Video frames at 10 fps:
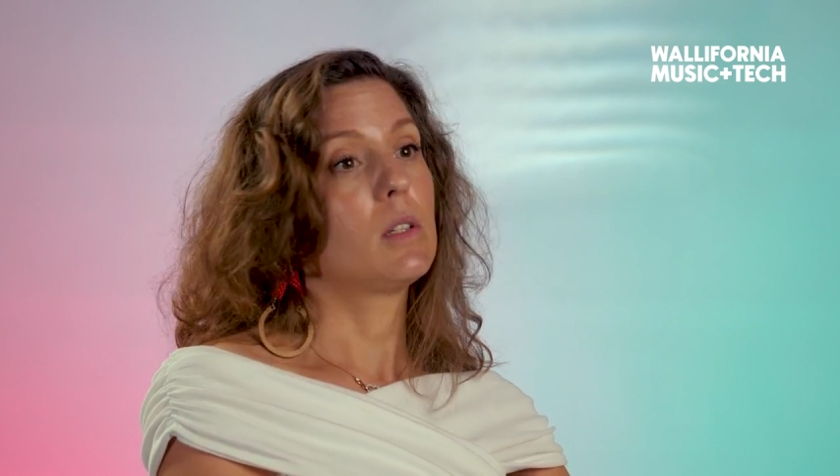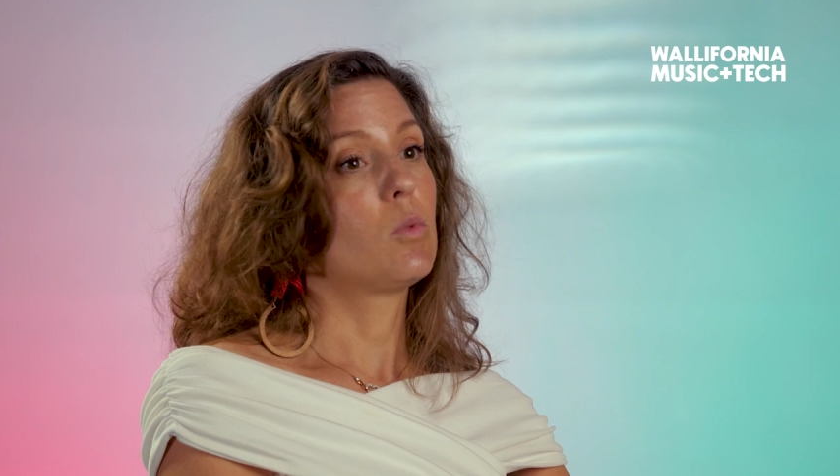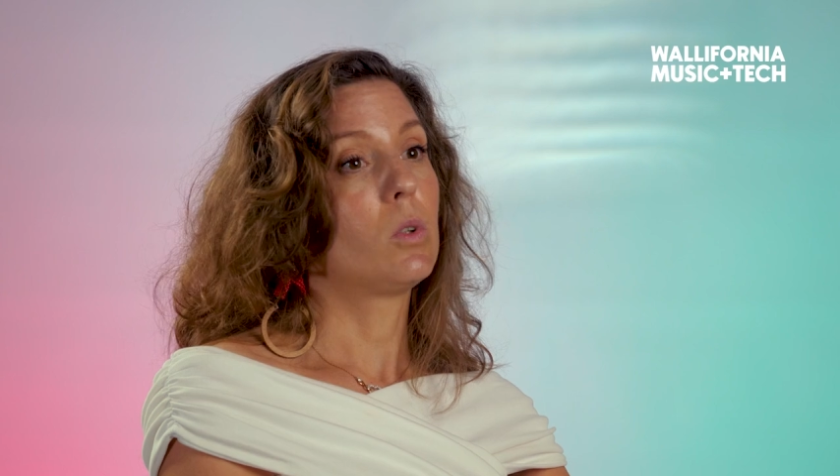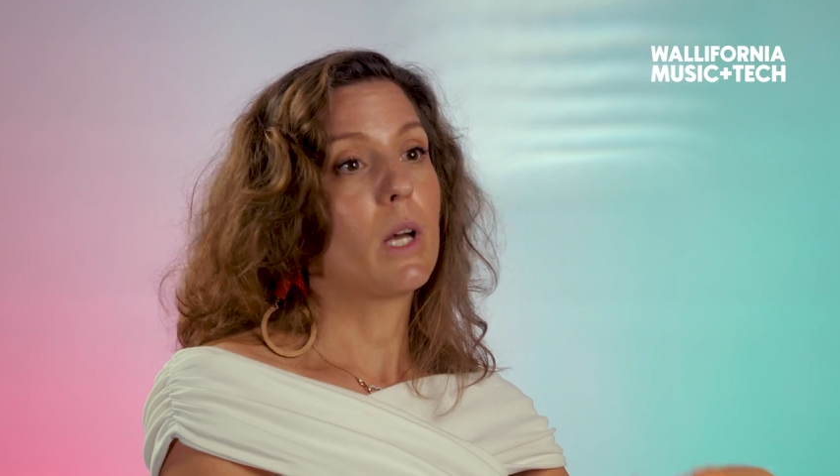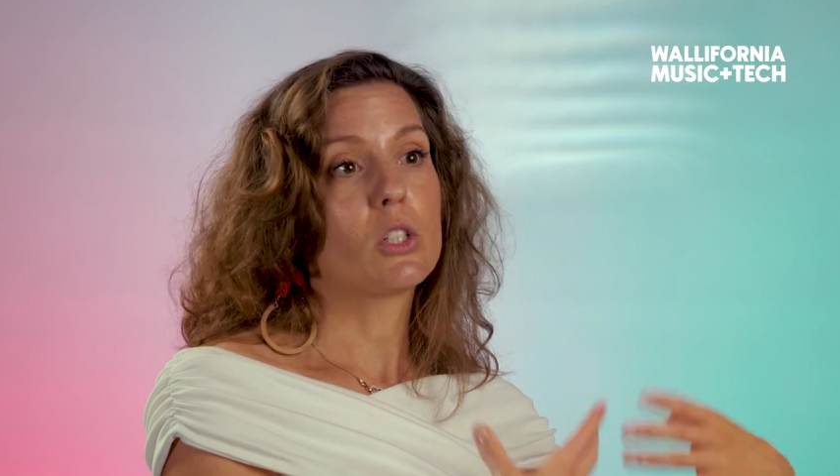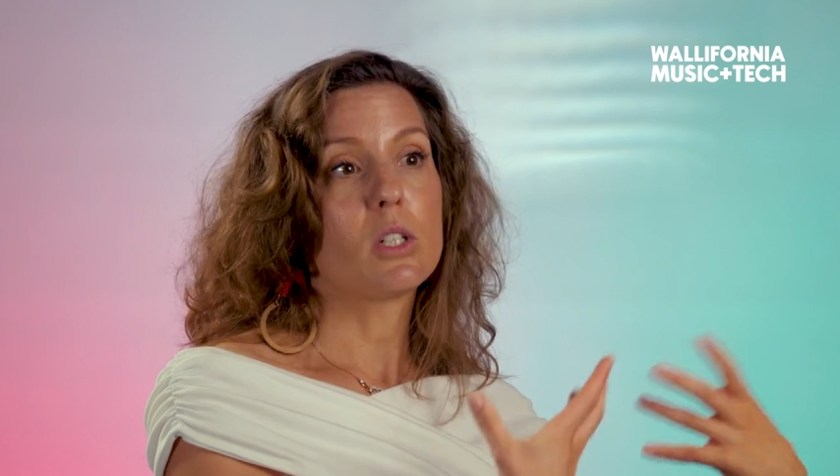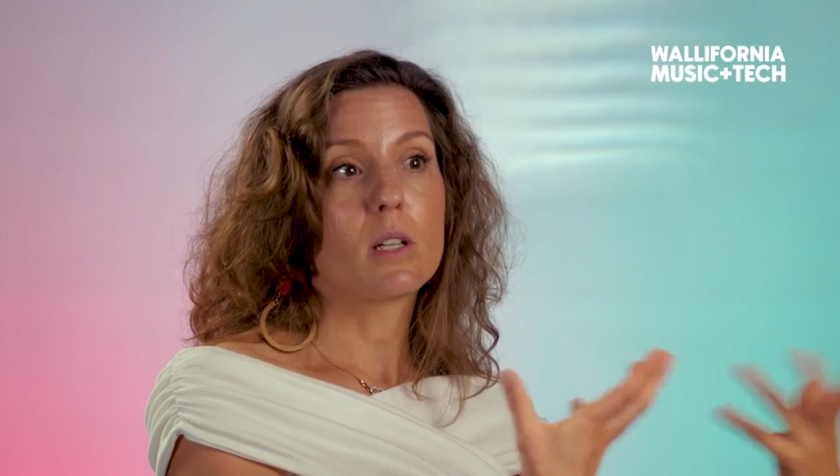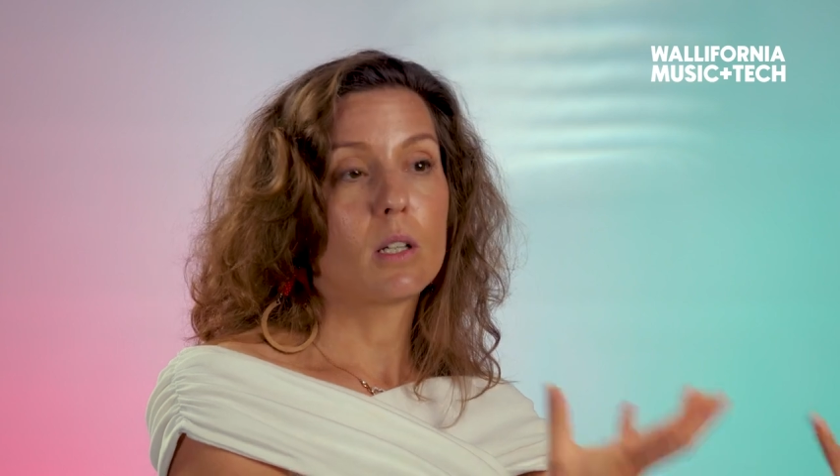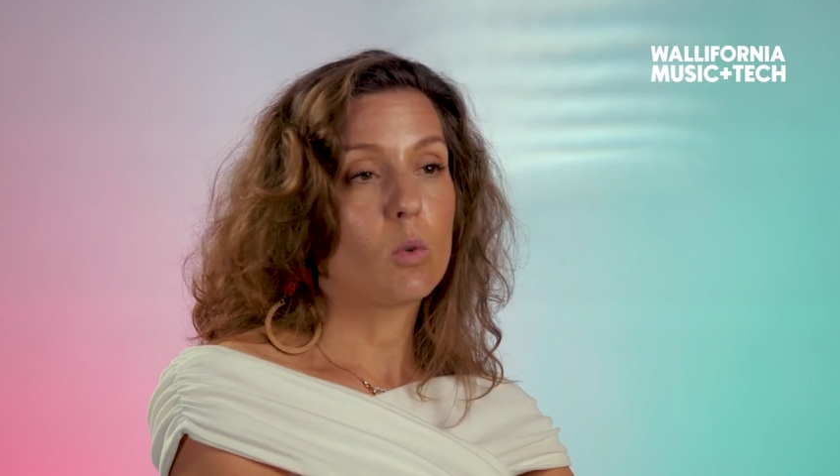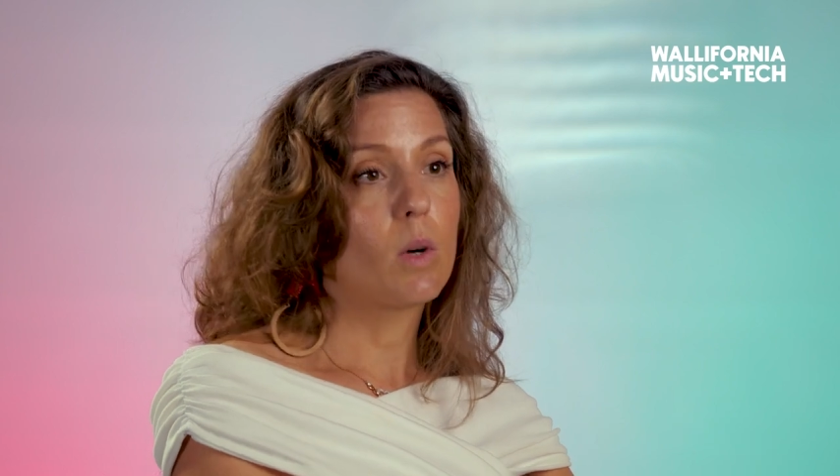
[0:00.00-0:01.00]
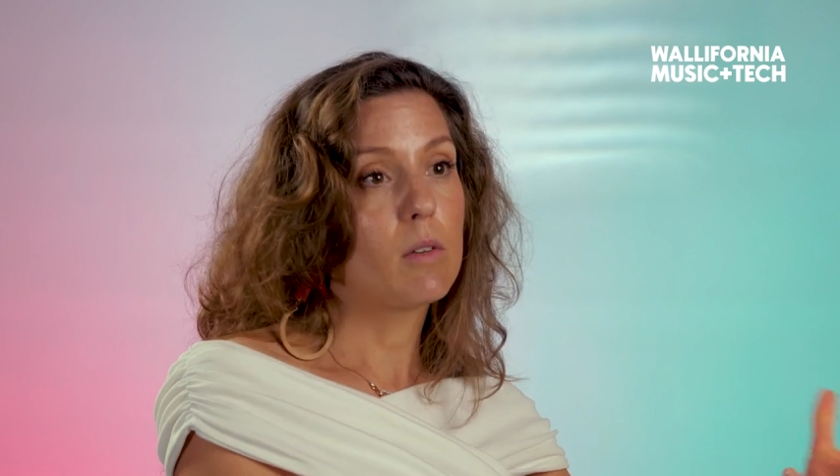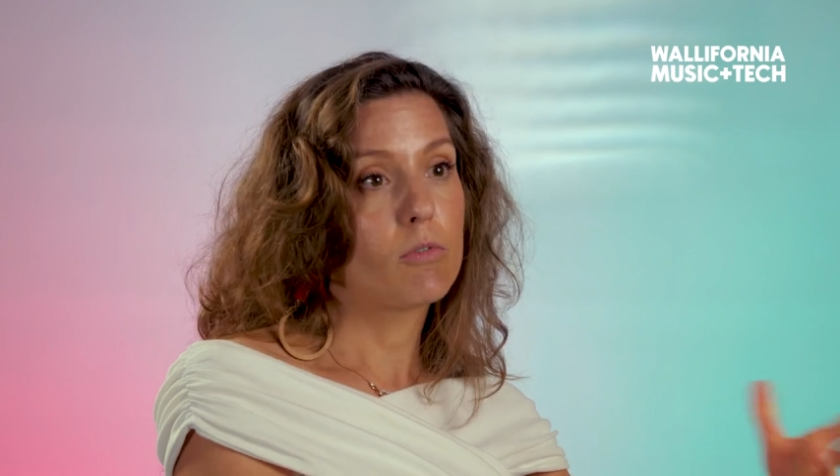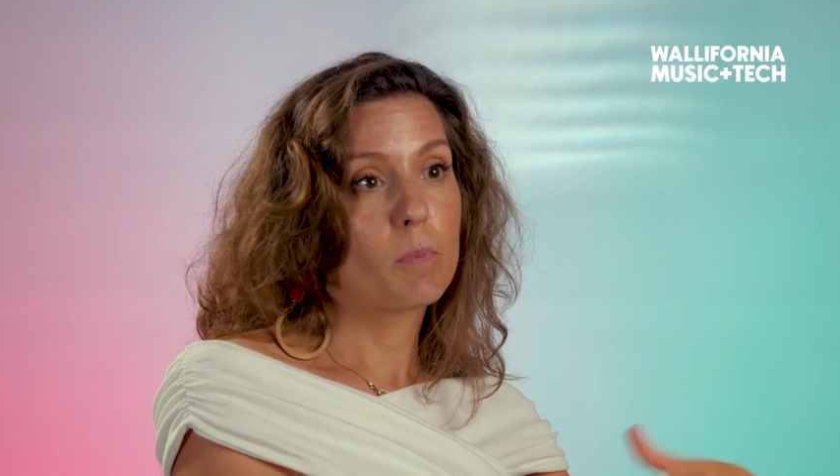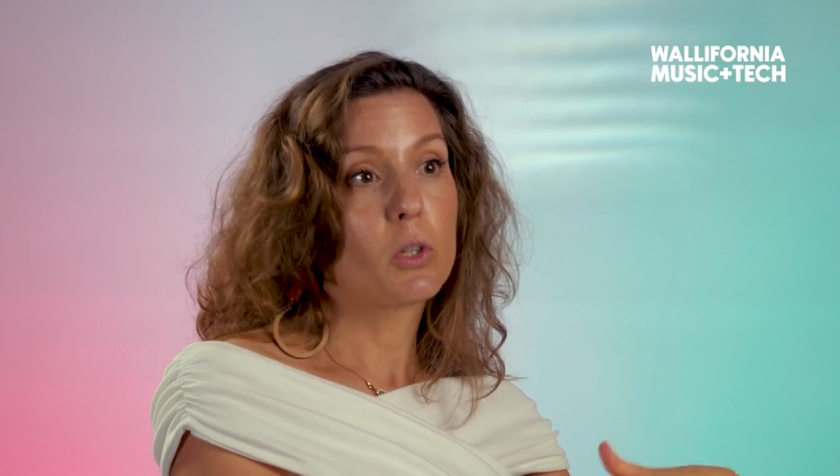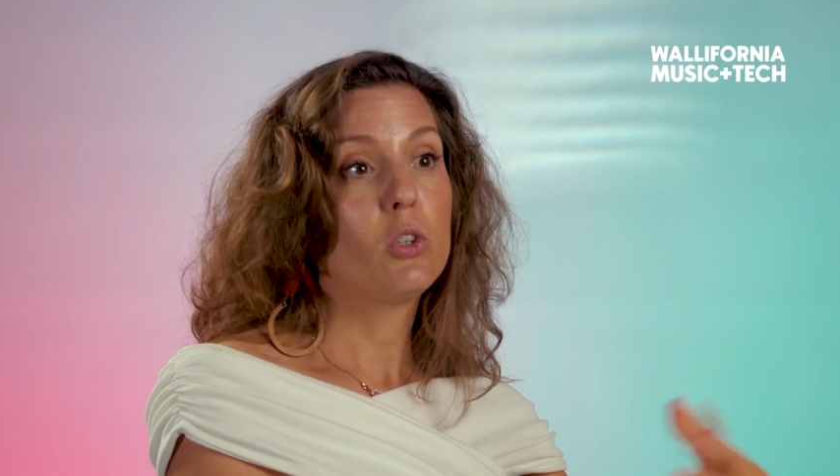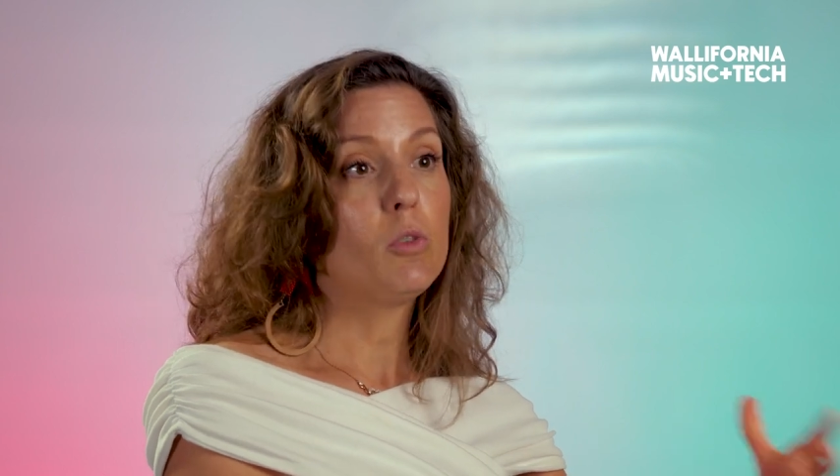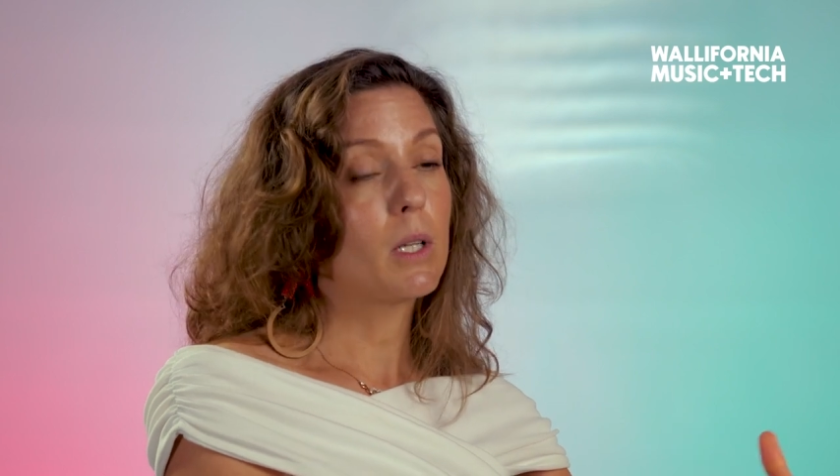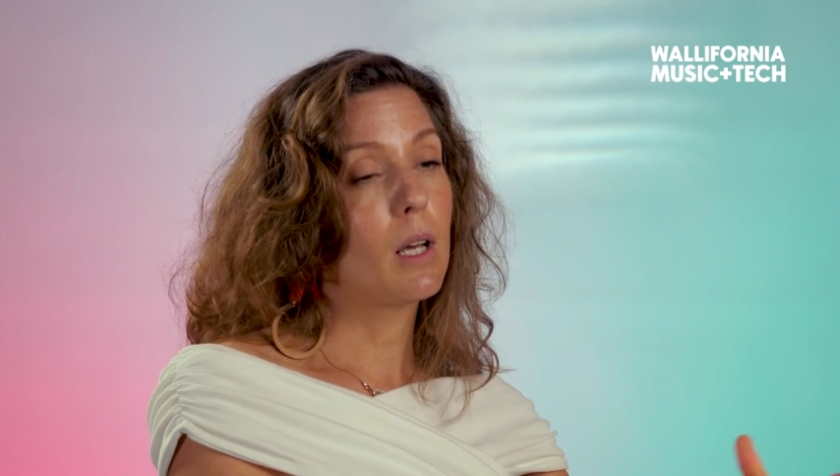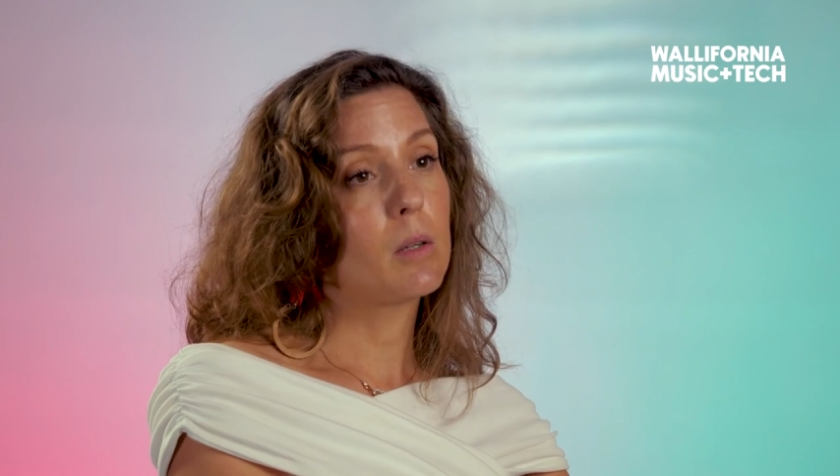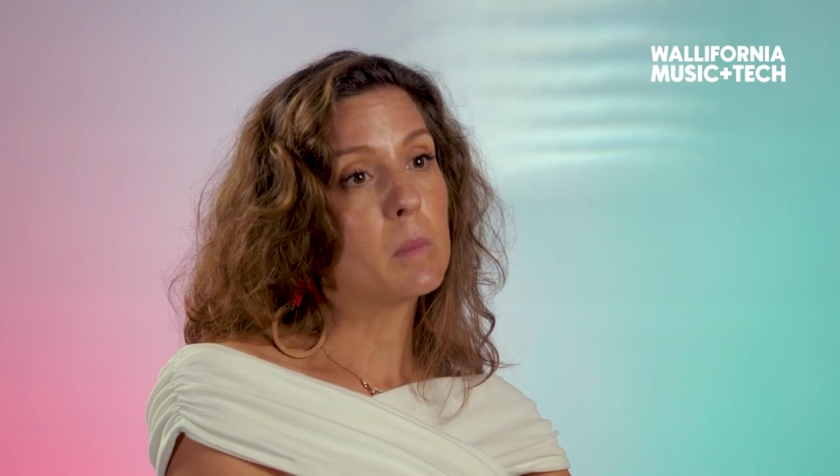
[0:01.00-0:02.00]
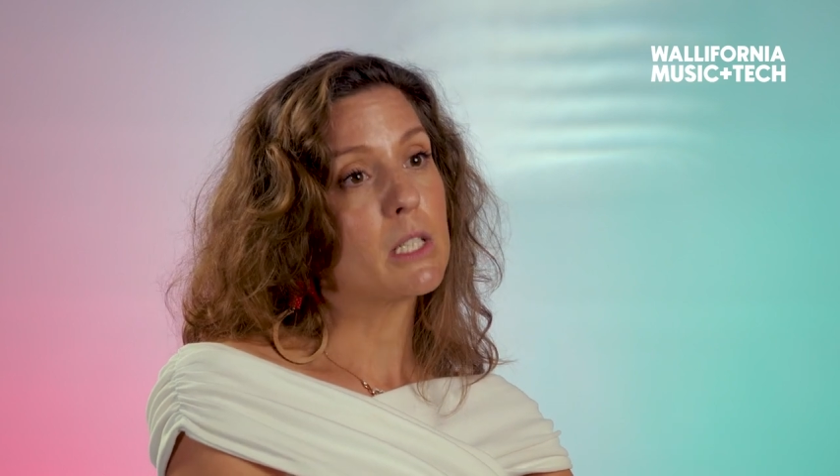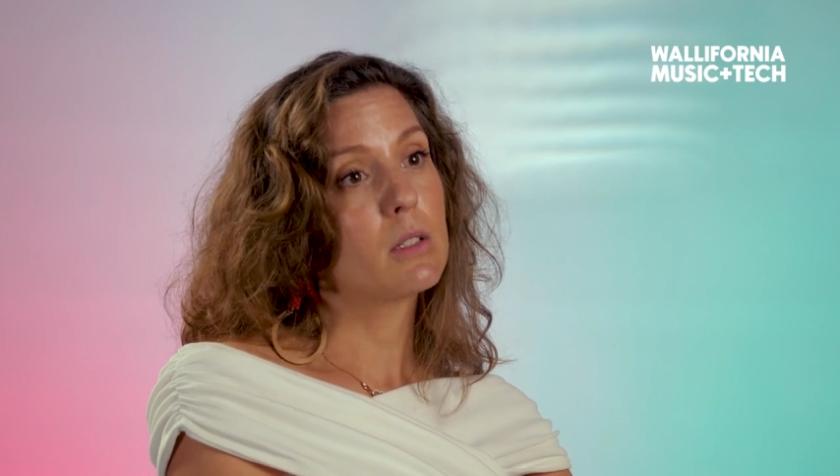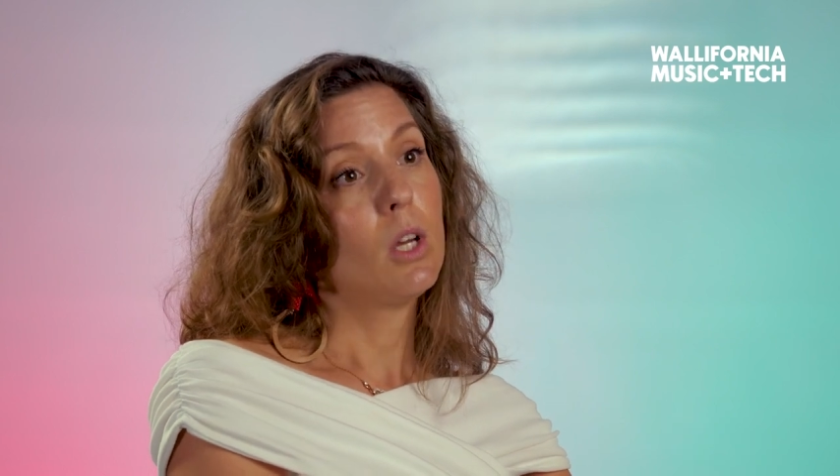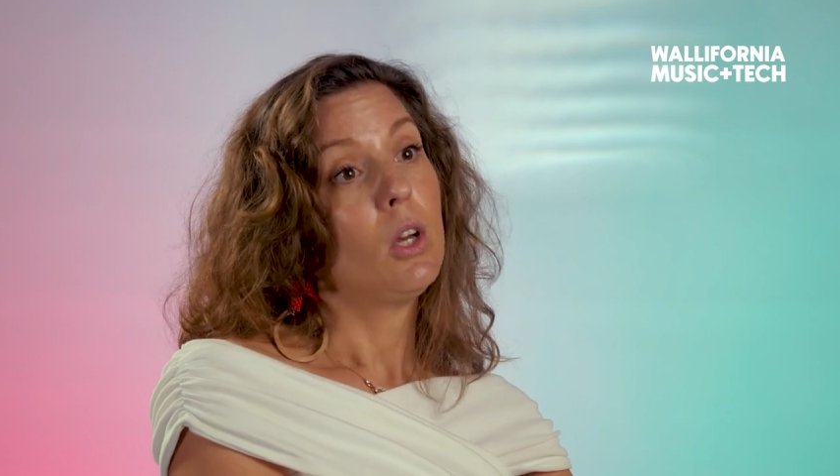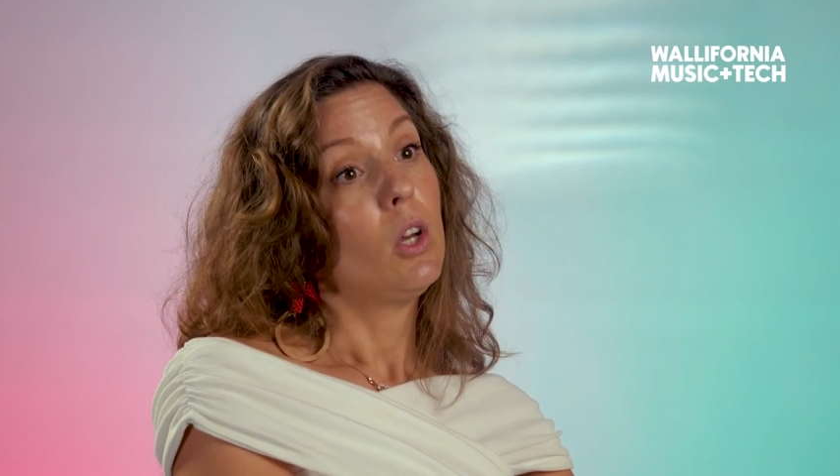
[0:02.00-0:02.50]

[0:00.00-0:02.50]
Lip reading: It will actually take away from the human element.